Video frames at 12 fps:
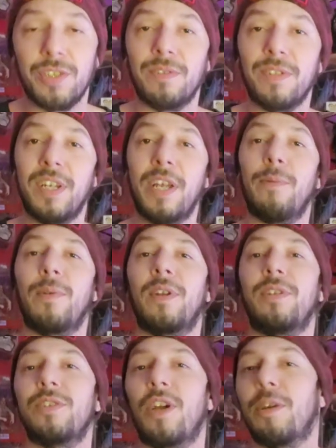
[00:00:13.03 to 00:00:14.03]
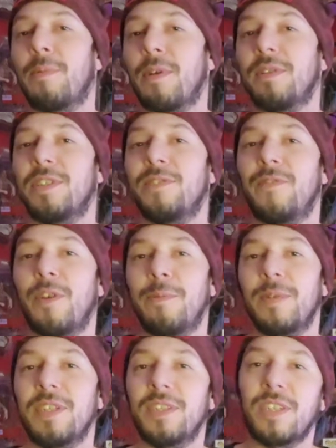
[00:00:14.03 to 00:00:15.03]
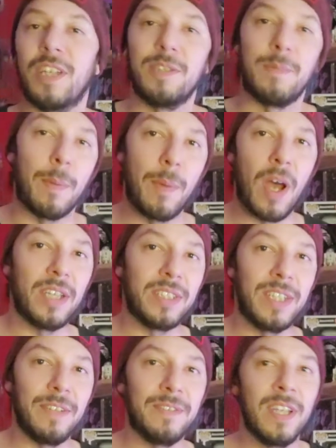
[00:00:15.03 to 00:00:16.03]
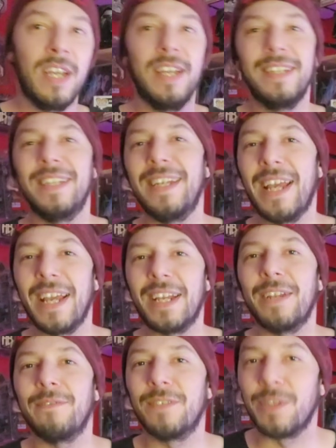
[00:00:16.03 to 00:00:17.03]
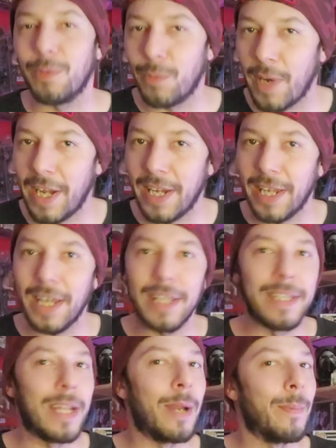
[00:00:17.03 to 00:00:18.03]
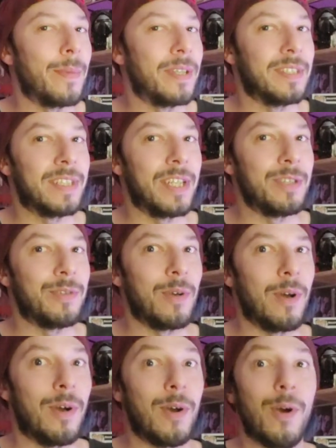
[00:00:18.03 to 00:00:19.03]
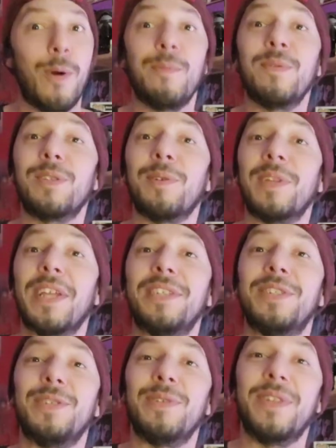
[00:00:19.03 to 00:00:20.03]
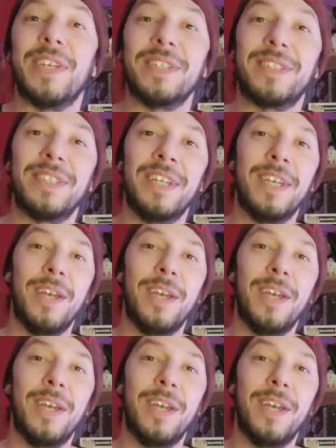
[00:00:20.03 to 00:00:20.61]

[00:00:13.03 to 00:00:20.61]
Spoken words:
So today we're going to talk about this film and discuss my positives, the negatives, the rating, and then I'm going to send you all home. So let's do this.